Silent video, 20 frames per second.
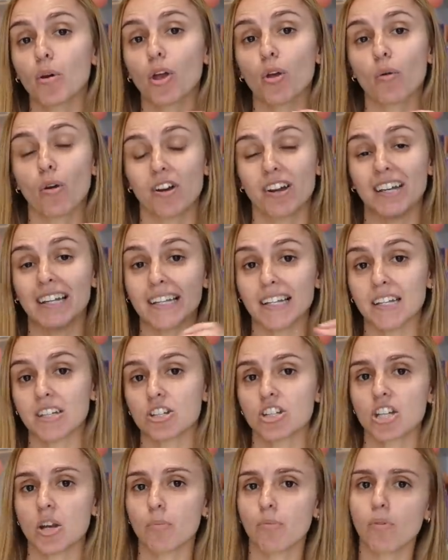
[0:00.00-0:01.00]
who are in
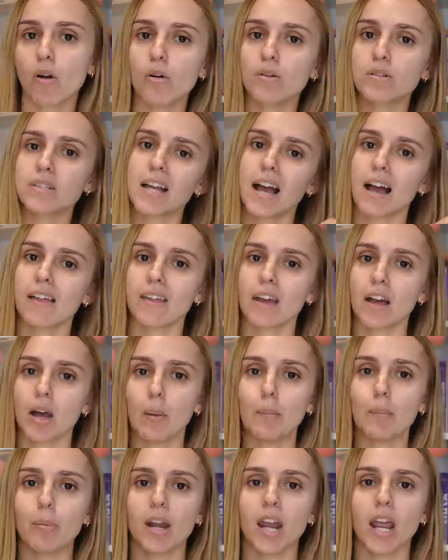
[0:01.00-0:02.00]
leadership roles at their
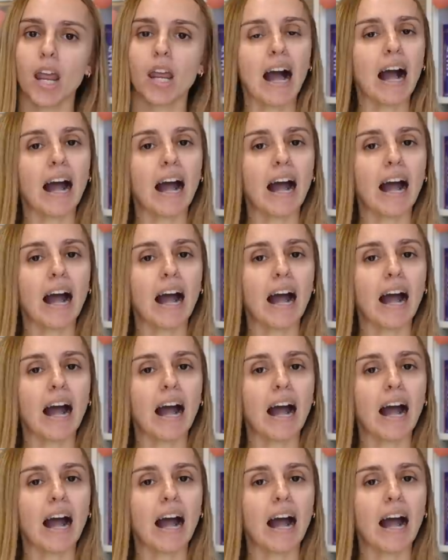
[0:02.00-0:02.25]
company.